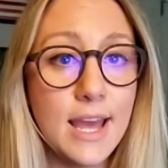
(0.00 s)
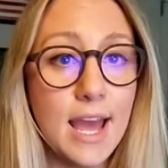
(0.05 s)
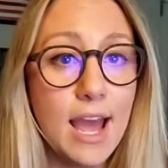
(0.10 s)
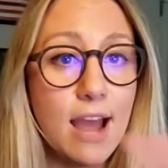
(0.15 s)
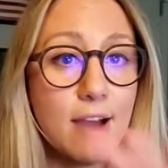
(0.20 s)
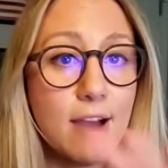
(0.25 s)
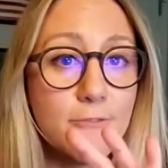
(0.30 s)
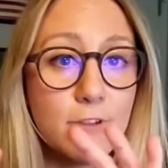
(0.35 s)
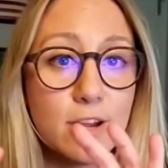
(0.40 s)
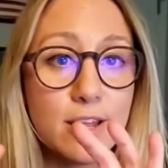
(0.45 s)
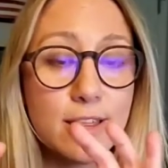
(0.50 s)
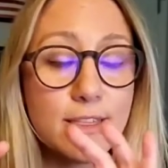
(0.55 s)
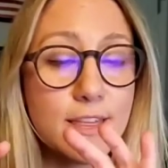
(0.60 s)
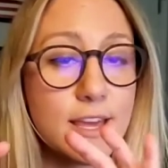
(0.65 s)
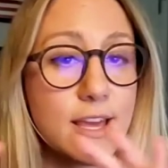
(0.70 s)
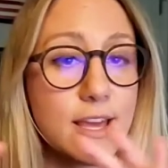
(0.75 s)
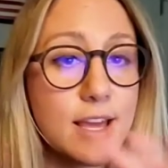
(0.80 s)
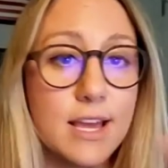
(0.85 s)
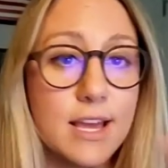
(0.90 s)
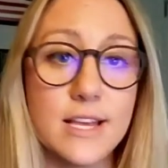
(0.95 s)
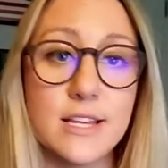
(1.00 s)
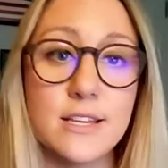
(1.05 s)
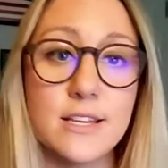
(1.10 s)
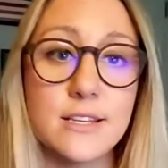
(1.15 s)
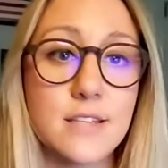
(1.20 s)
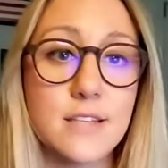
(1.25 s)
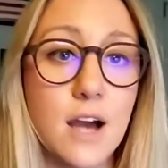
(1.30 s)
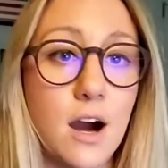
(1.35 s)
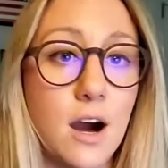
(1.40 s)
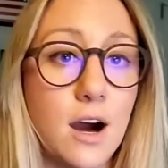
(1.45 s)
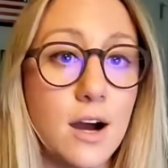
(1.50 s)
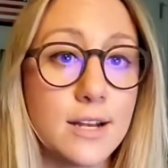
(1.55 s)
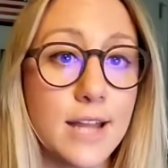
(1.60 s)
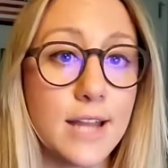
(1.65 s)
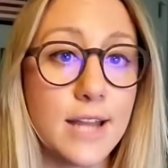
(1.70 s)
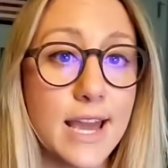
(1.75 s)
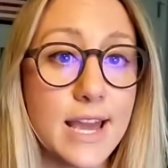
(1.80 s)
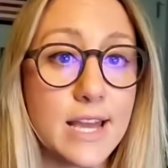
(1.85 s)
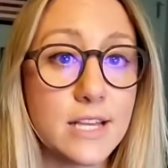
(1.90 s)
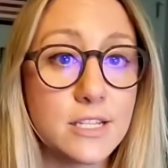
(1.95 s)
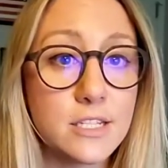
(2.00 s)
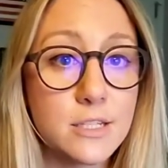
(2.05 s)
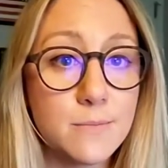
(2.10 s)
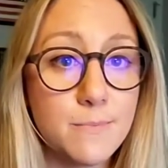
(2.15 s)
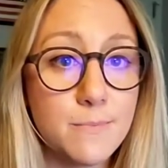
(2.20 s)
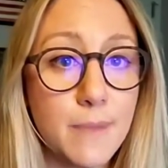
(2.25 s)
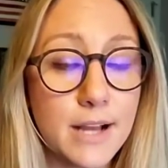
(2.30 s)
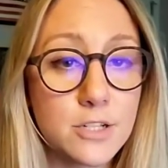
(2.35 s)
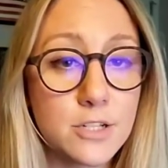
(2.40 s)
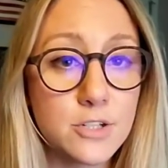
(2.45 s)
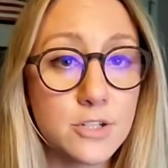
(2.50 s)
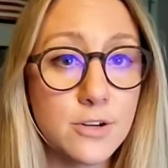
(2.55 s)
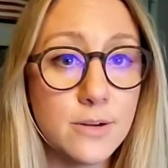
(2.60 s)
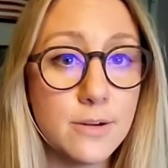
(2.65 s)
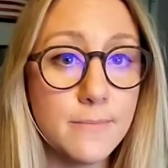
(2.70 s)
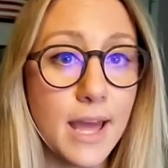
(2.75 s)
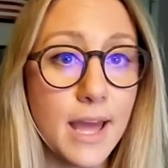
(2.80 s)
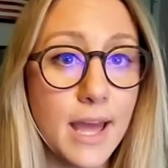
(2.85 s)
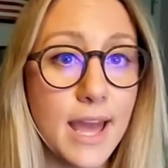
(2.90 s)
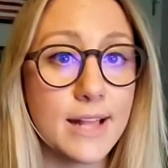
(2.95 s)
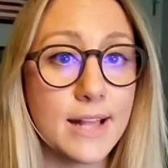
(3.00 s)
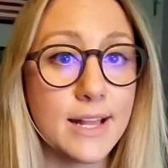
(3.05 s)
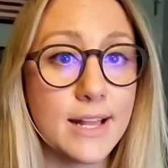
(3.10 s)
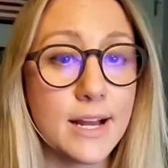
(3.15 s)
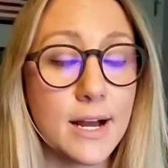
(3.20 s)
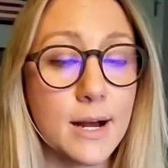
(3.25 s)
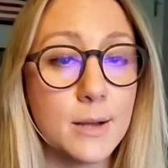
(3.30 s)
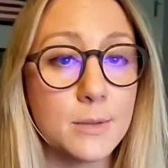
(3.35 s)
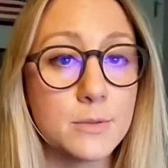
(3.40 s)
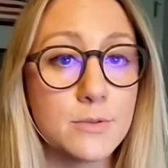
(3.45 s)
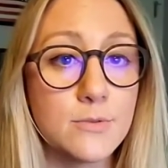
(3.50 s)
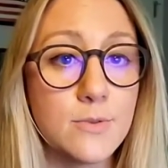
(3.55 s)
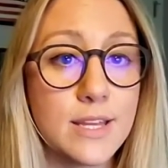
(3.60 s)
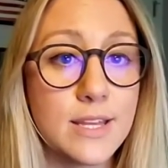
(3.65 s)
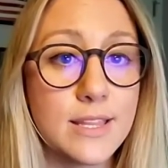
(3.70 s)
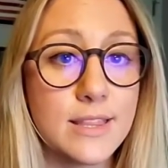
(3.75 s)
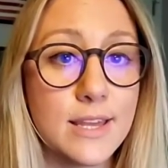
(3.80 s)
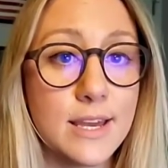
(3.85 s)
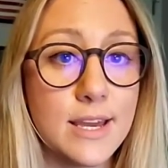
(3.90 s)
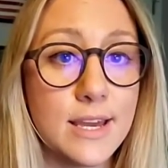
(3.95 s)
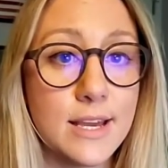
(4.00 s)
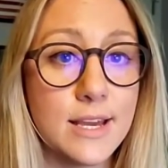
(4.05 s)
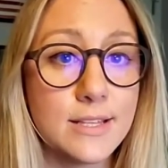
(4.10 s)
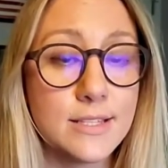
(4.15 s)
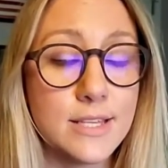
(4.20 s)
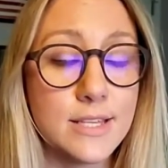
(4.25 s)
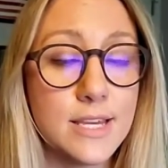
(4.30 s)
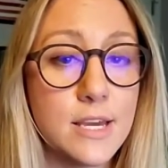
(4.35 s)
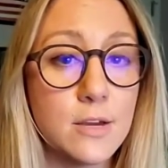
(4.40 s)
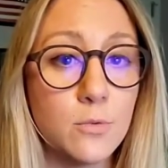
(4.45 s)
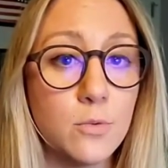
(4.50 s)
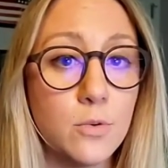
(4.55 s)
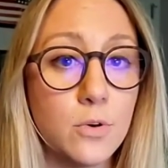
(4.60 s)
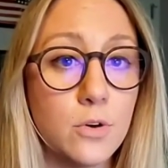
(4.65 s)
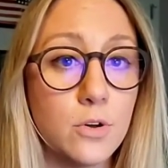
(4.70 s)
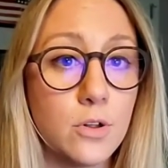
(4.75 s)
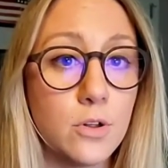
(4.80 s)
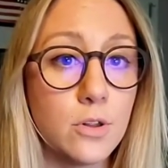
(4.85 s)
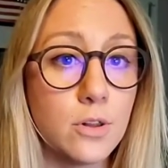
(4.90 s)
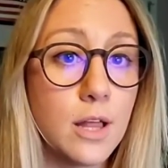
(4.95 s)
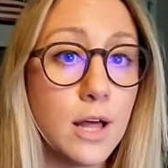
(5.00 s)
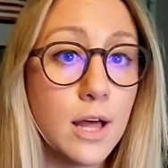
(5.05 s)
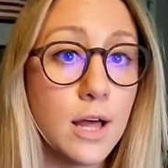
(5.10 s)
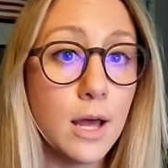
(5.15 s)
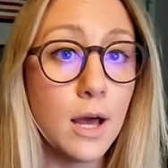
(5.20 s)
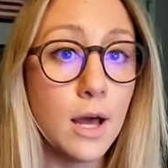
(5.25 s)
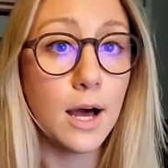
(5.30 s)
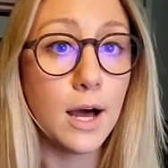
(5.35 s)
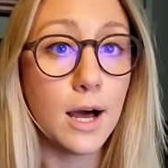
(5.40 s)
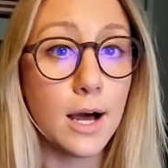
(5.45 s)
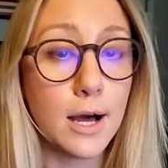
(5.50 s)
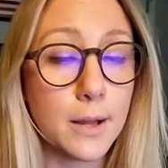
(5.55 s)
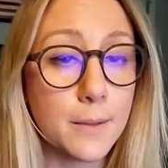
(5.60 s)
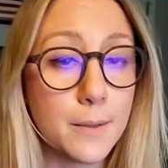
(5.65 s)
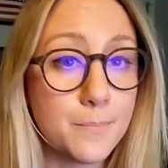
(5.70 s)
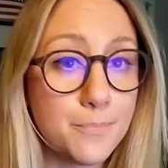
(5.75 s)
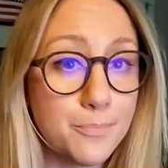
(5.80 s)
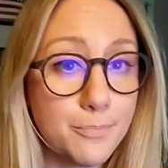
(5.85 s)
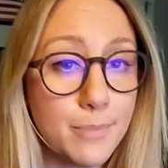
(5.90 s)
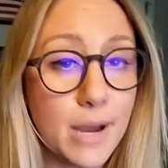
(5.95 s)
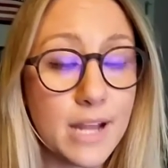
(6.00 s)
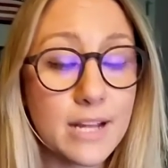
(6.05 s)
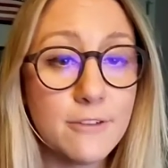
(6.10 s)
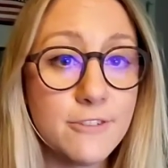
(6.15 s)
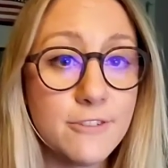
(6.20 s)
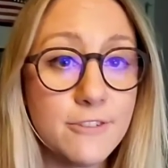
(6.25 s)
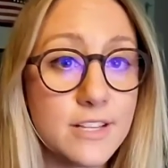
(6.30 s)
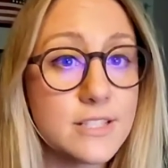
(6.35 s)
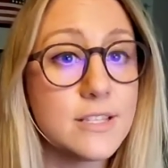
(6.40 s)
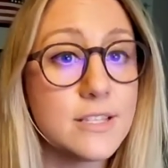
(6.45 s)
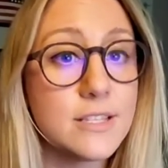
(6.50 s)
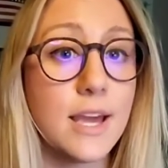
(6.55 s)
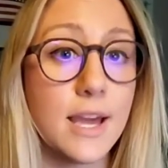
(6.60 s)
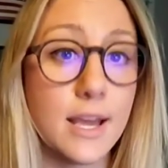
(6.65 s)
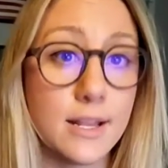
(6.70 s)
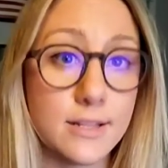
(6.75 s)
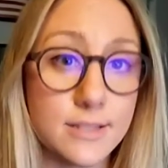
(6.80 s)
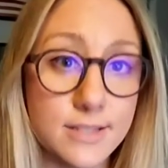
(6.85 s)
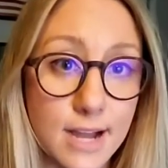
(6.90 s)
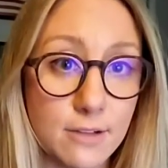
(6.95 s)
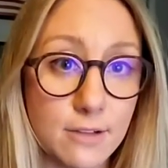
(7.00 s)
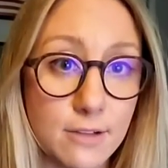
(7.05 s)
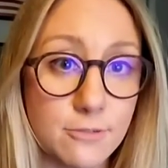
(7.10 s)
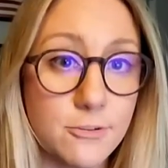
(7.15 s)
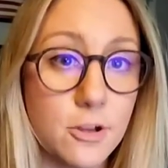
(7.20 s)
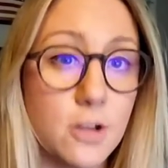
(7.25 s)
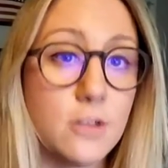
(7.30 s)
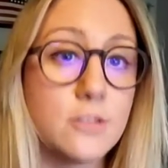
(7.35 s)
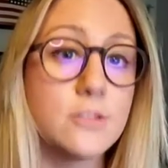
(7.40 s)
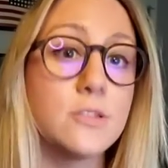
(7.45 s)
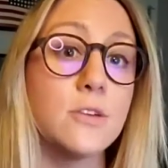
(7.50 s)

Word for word: Everything is on a spectrum, and it comes with its equal um, benefits and downfalls.